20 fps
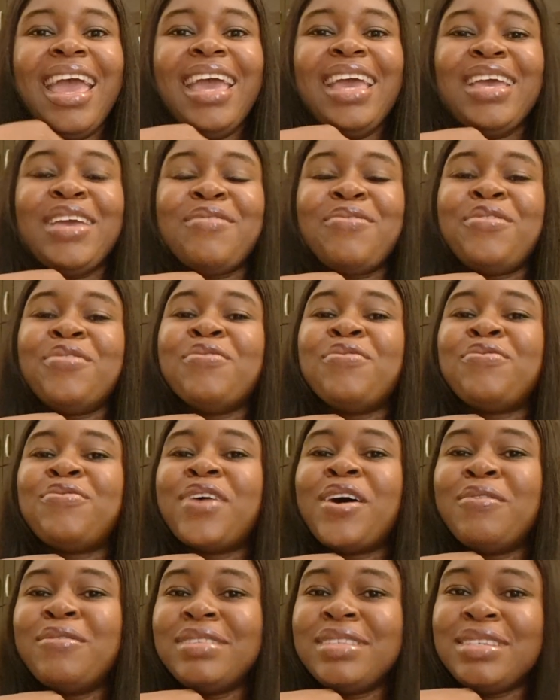If you
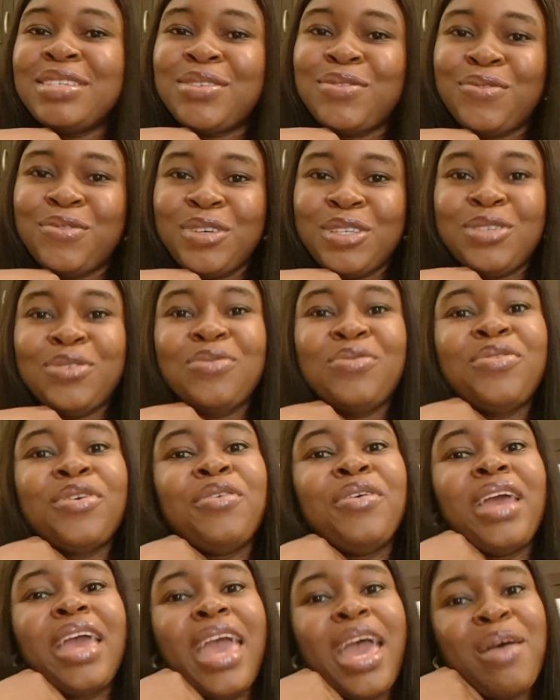found this video
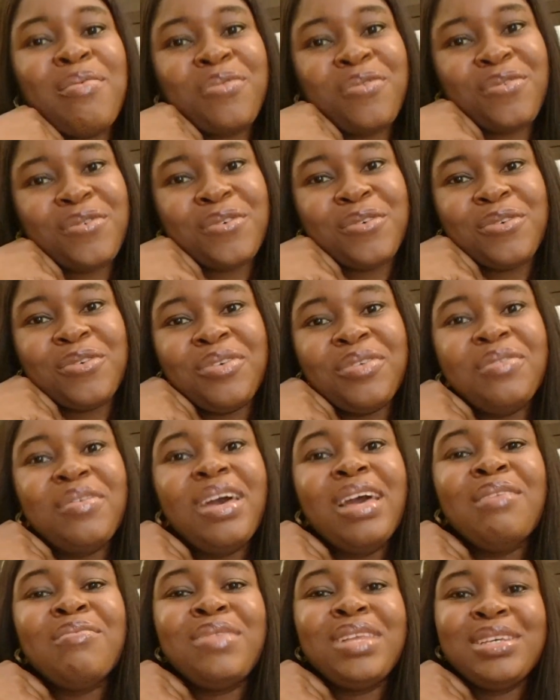very helpful,
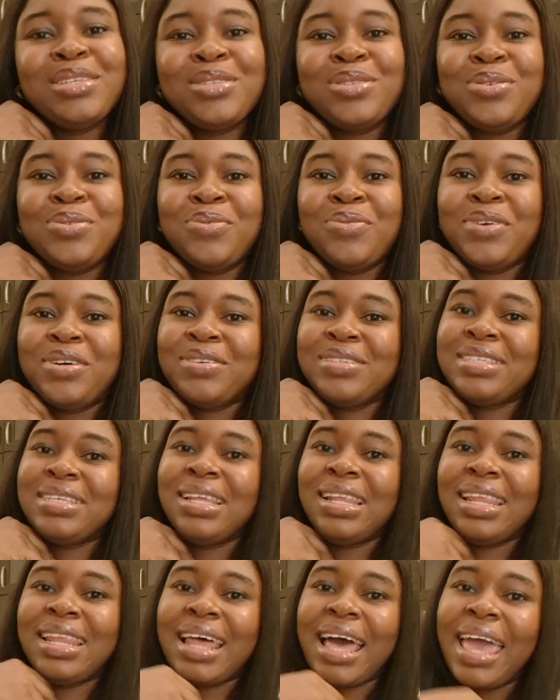please do well to
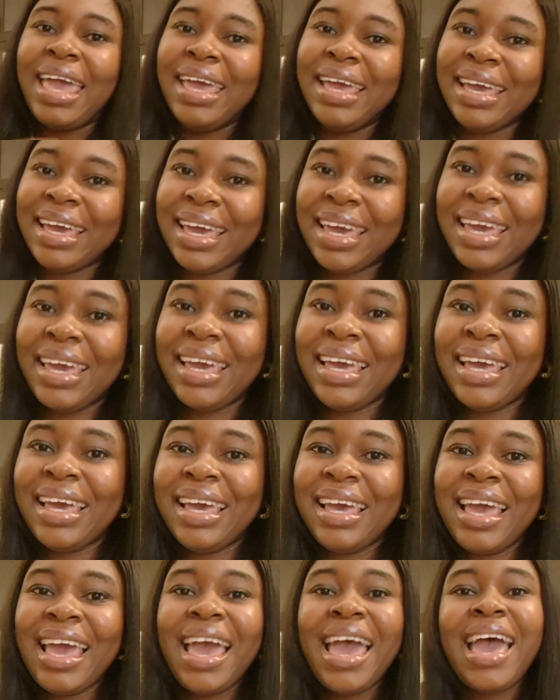like
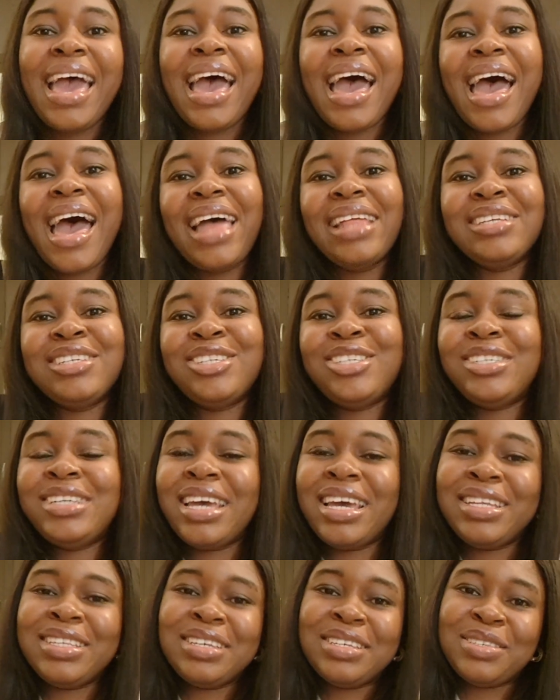and
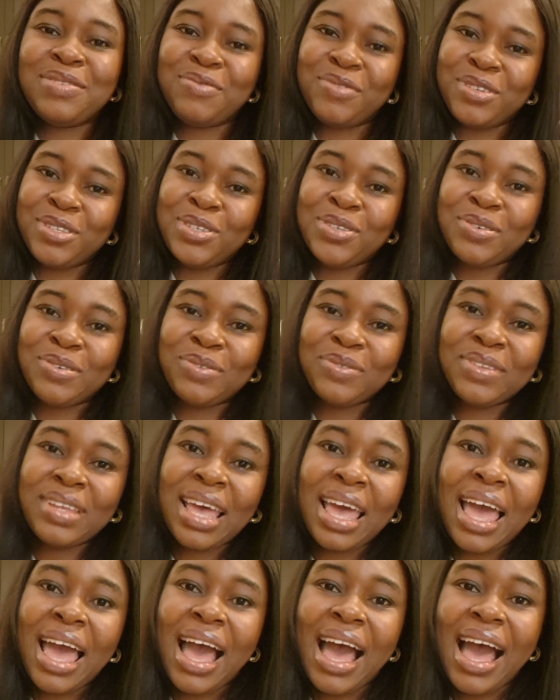share this video.
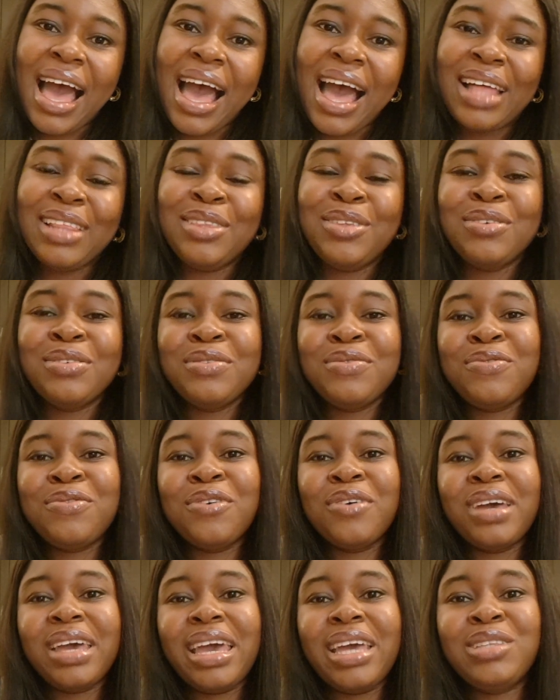And don't
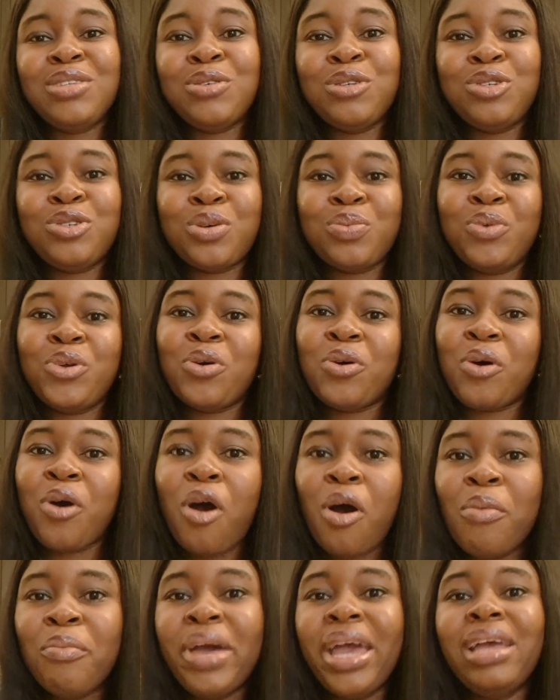forget to drop your
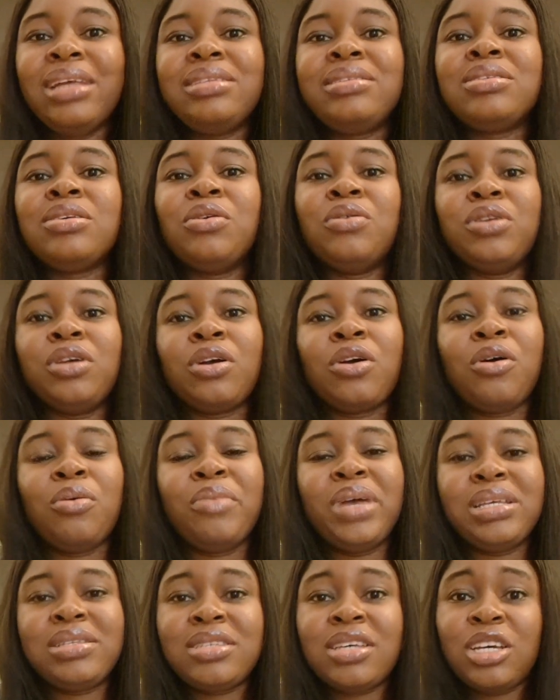comments on the
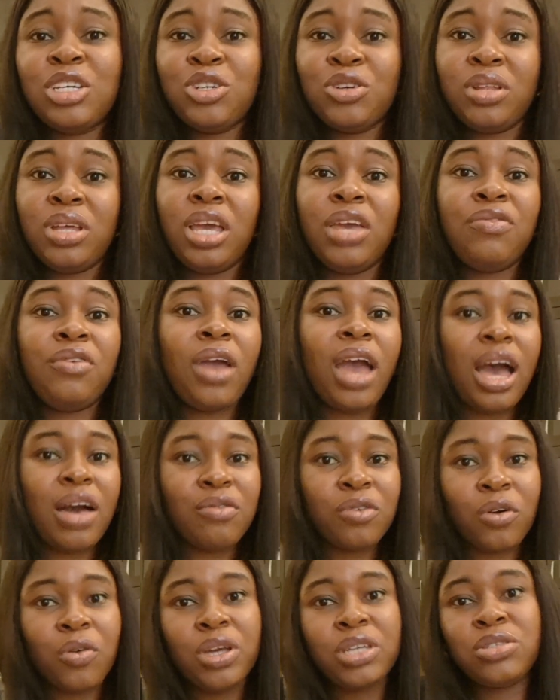comment section. If you
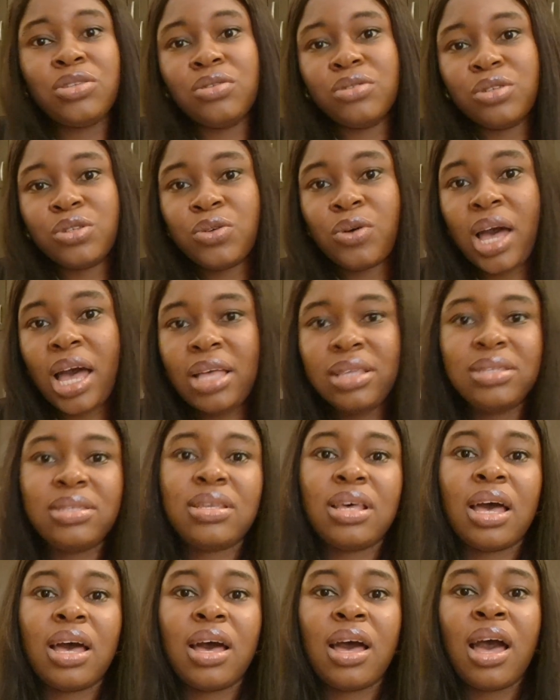have questions to
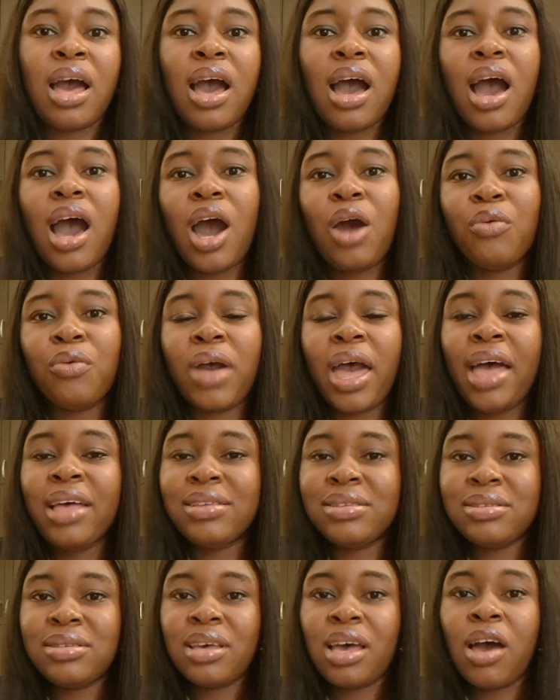answer, I will
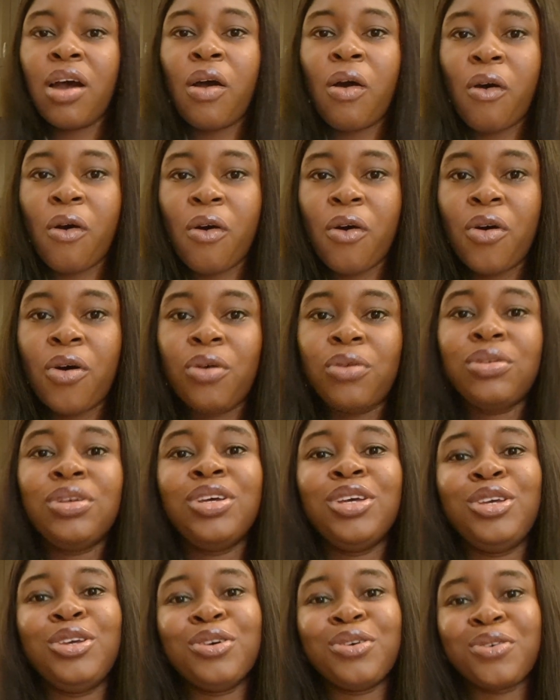answer
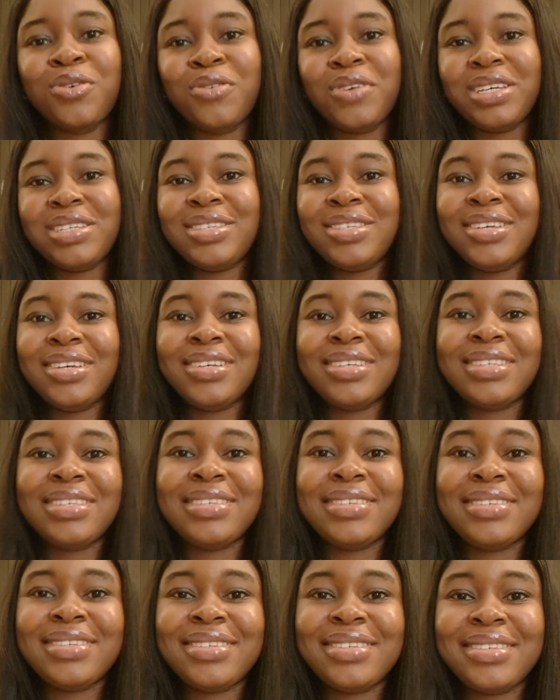all your
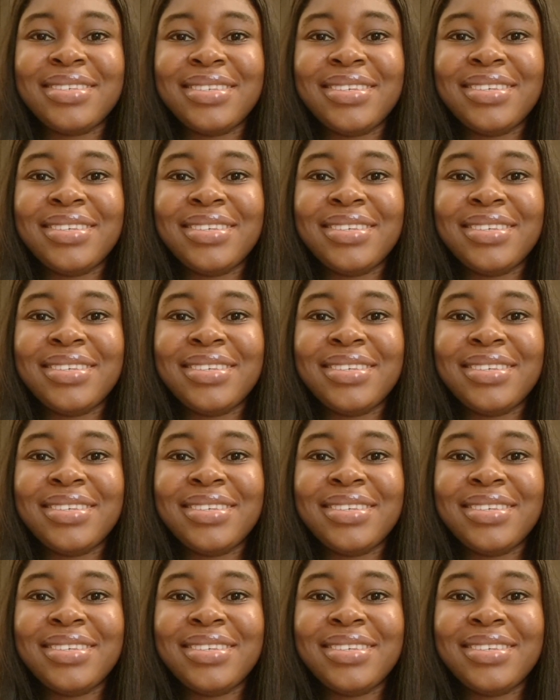questions.